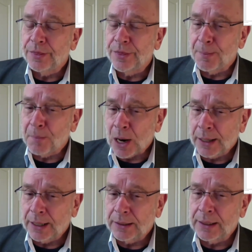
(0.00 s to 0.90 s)
The
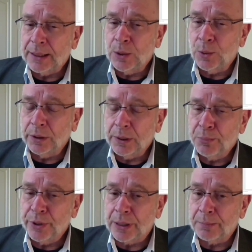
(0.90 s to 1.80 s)
market
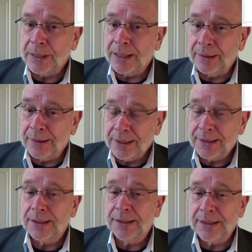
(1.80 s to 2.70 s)
equilibrium in
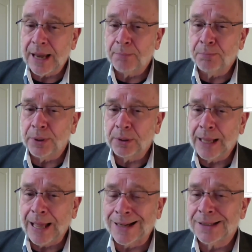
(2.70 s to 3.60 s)
this example,
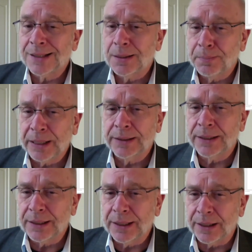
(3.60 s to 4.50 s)
as
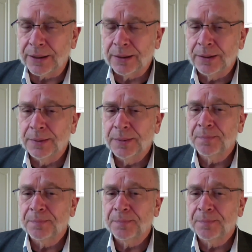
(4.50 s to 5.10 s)
depicted here,